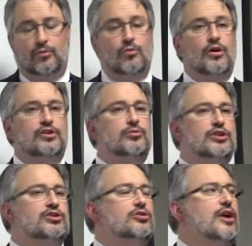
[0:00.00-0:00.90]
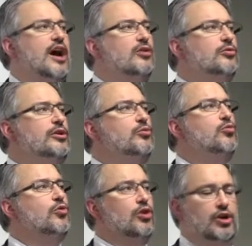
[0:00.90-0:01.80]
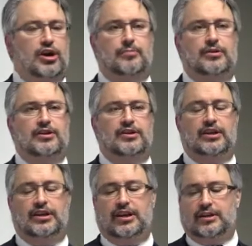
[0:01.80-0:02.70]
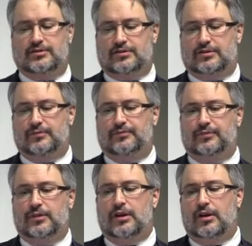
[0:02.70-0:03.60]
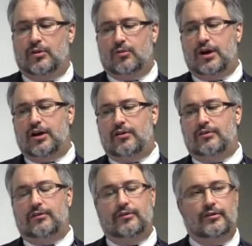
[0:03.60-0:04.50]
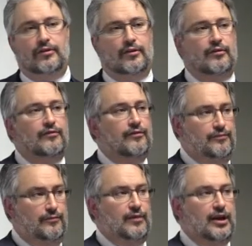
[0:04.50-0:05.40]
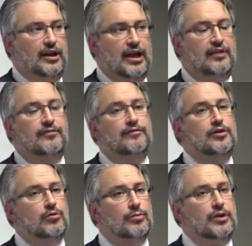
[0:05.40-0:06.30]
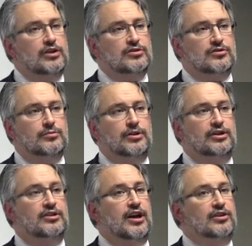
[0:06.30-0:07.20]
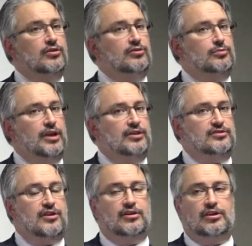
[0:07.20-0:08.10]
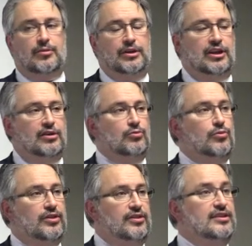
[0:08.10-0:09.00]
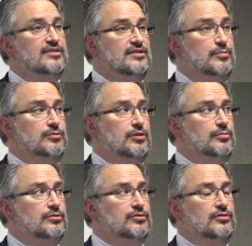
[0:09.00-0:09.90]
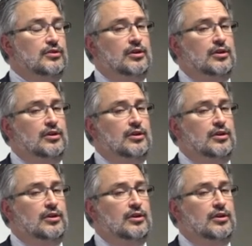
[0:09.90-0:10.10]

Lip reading: What do we do? How do we work up kidney cancer? Well, again, fewer patients are being diagnosed based on coming in with these symptoms.